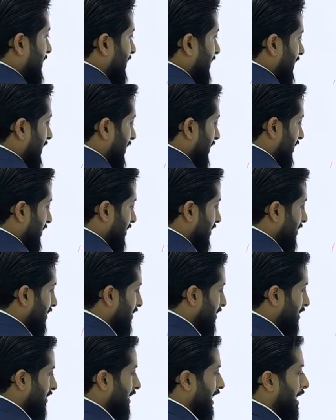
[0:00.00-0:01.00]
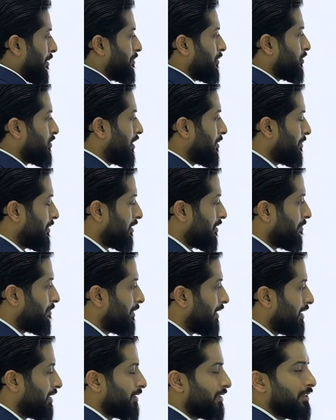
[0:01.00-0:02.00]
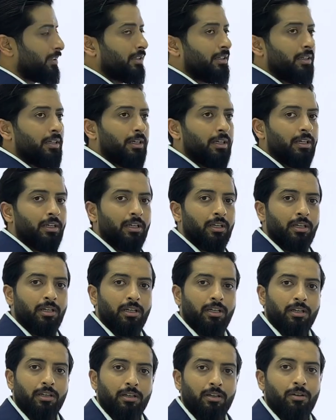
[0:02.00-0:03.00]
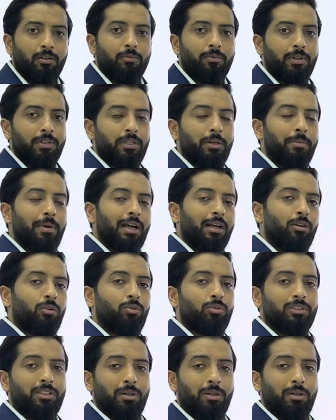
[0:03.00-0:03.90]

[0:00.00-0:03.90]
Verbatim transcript: say uh, apple to apple comparison, when DAMAC launched